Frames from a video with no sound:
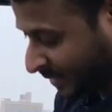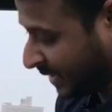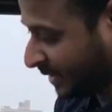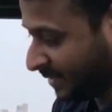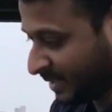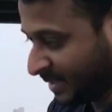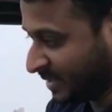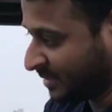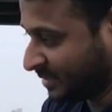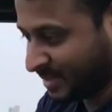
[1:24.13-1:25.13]
and there
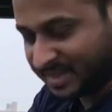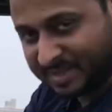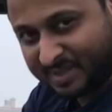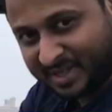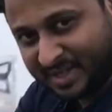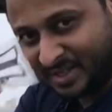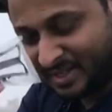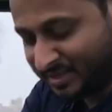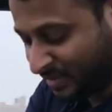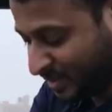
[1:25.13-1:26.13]
is something like
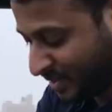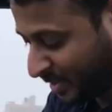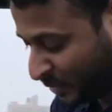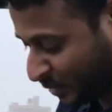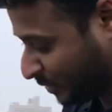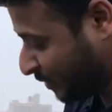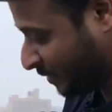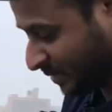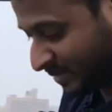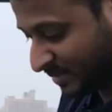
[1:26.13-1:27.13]
this, which I don't know.
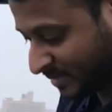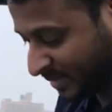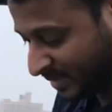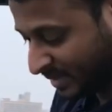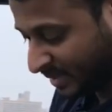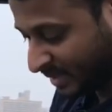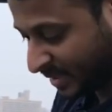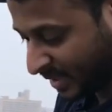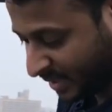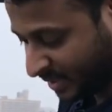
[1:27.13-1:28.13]

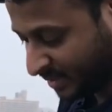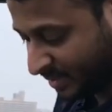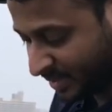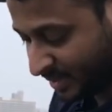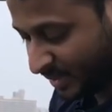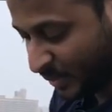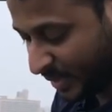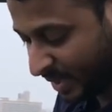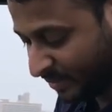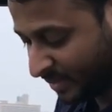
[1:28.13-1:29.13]
And you
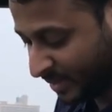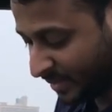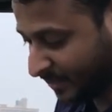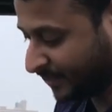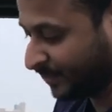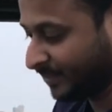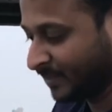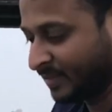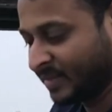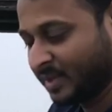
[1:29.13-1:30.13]
have a
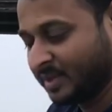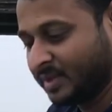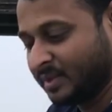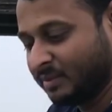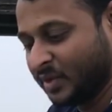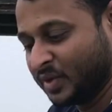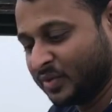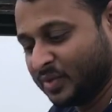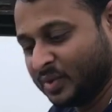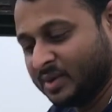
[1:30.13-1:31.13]

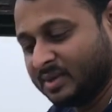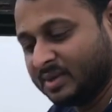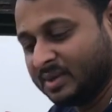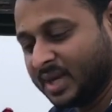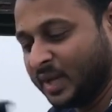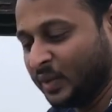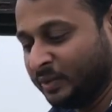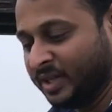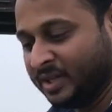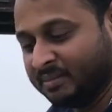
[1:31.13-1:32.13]
beautiful
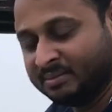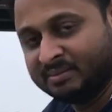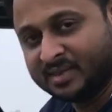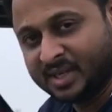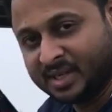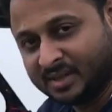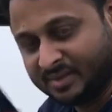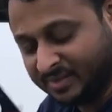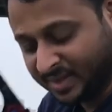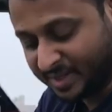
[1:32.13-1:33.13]
aluminum
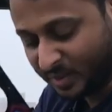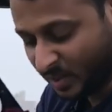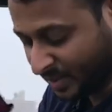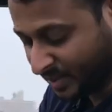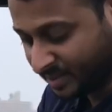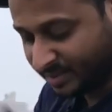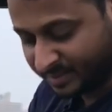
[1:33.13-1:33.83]
filter holder.